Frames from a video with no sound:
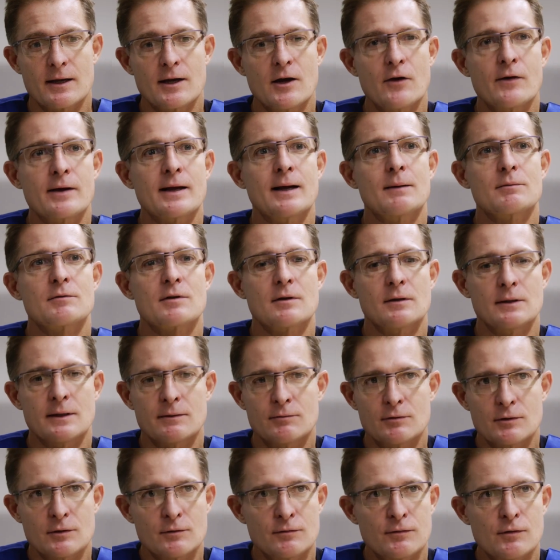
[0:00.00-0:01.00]
Going up to the
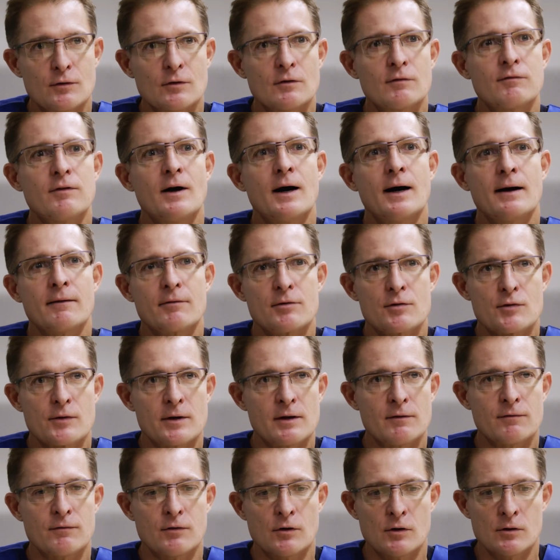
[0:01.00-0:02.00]
level of 4, 5,
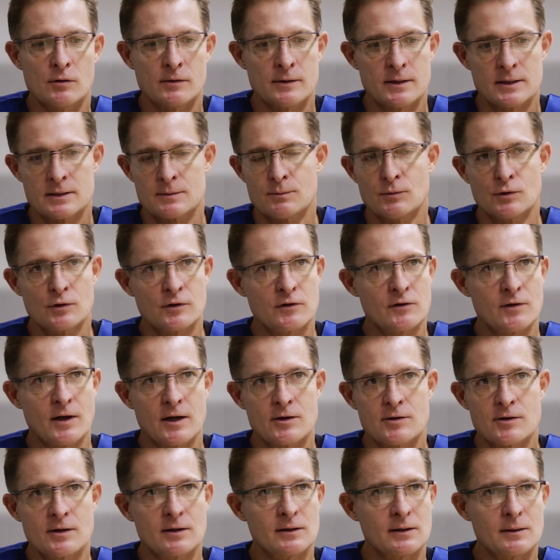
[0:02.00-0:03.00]
3, 4, where there's more
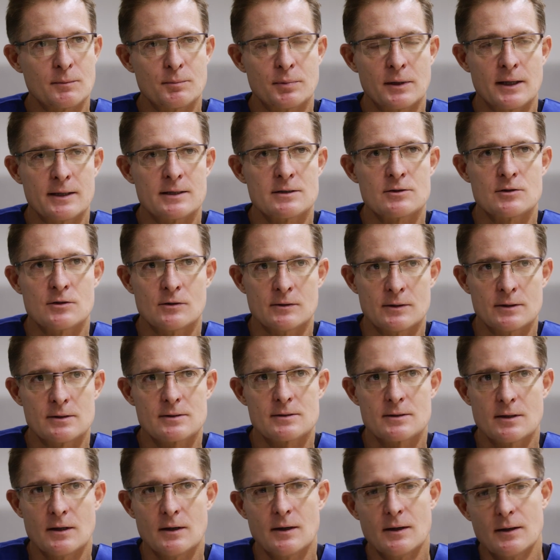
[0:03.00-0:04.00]
sagittally placed
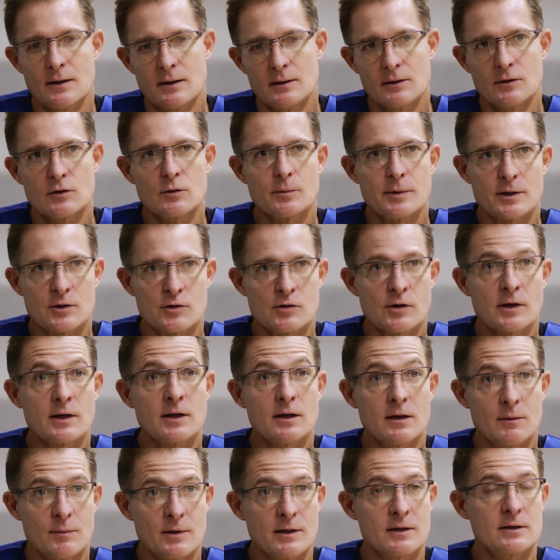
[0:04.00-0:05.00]
joints, a little bit
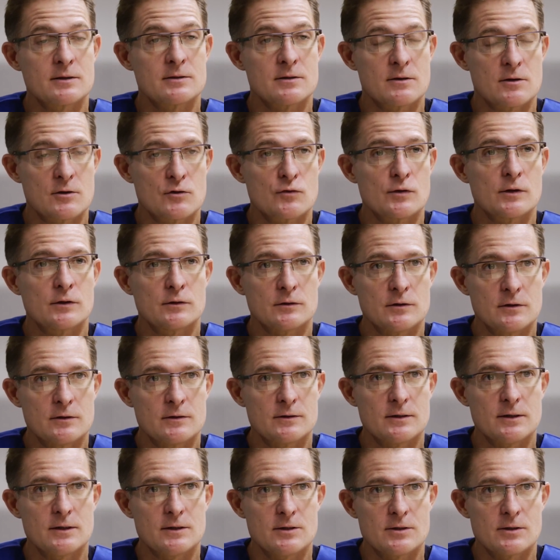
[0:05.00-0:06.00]
trickier because of the drill
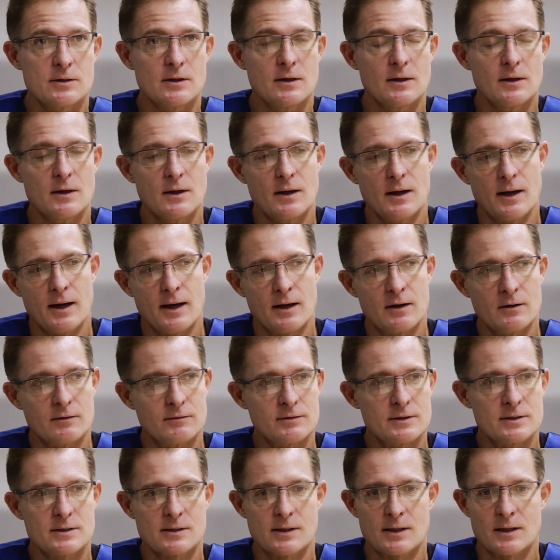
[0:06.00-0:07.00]
usage. And
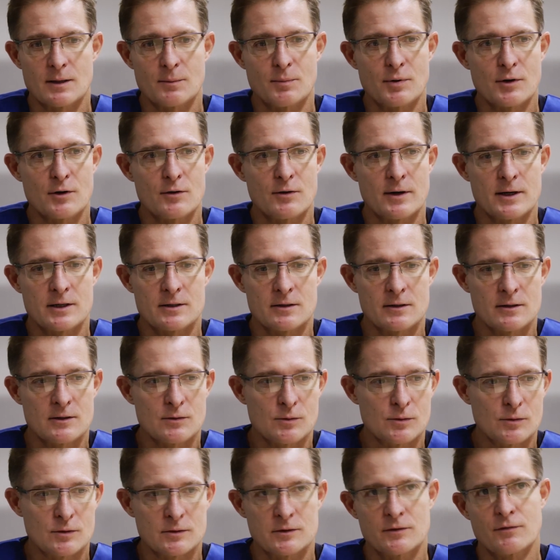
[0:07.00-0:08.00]
obviously the progression
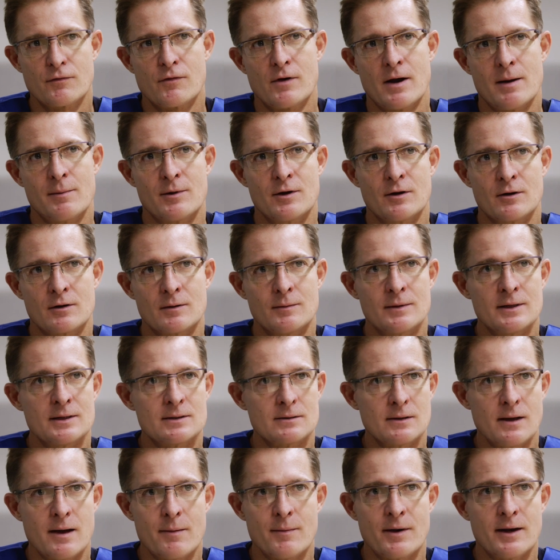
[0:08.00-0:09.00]
towards
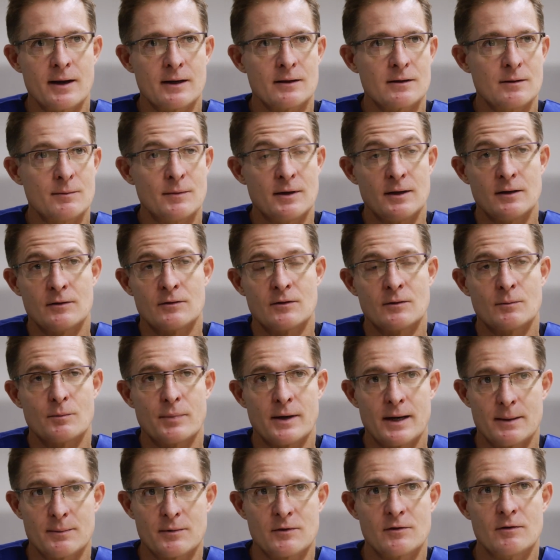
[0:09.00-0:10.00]
foraminotomies, laminectomies, and
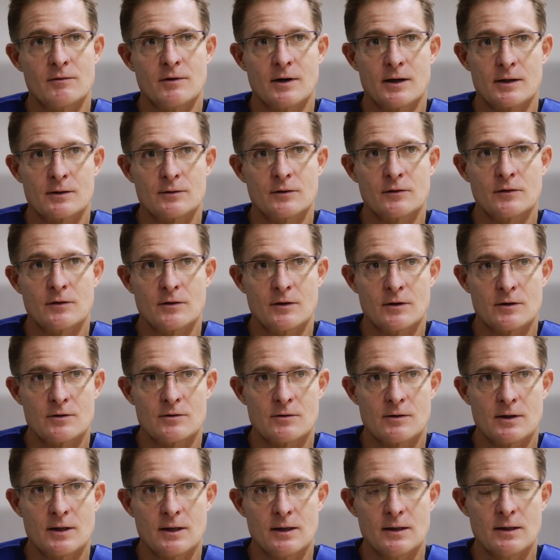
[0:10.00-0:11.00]
perhaps cervical
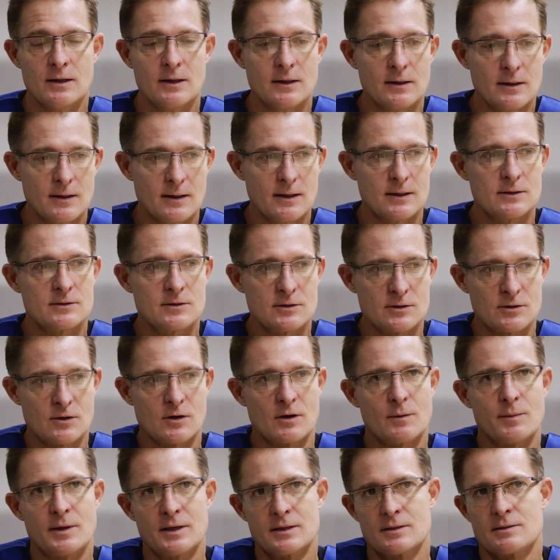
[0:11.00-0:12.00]
surgery, it's just
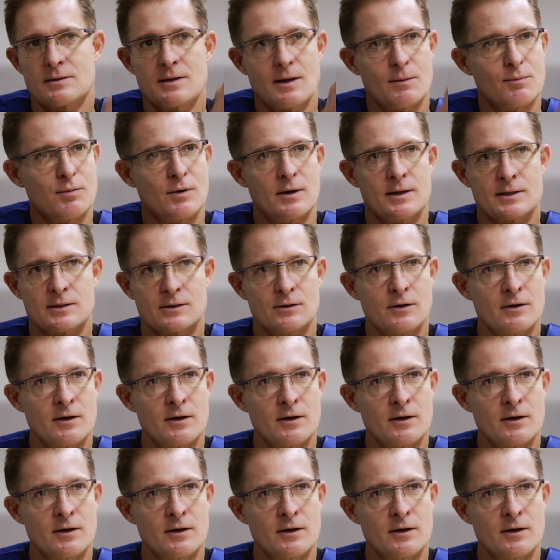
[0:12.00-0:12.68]
got to be a stepwise